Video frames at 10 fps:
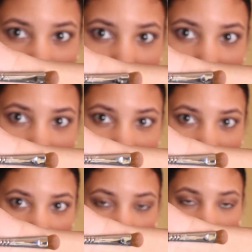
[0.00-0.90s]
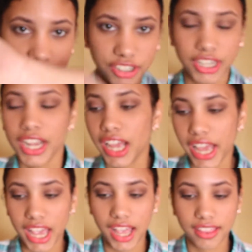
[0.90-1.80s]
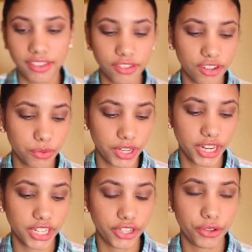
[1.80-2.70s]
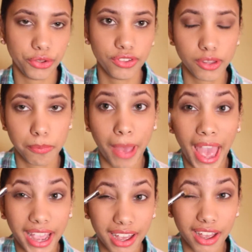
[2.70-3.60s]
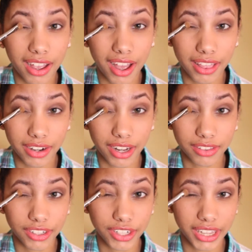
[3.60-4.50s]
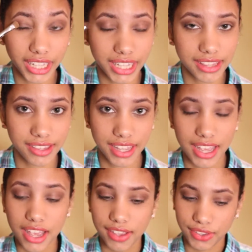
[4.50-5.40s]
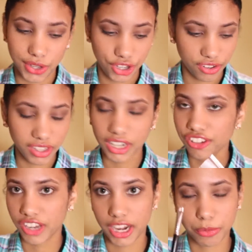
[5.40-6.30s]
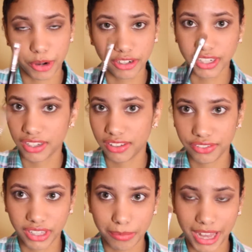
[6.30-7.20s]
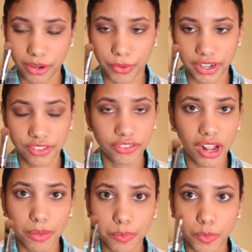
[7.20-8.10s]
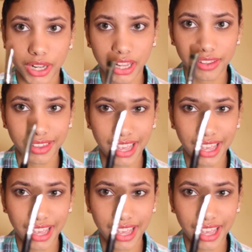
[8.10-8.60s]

tiny shader brush. And this is just what you're going to use to pack color onto your lids. So you just need a shader brush. It doesn't really matter where it's from, what it looks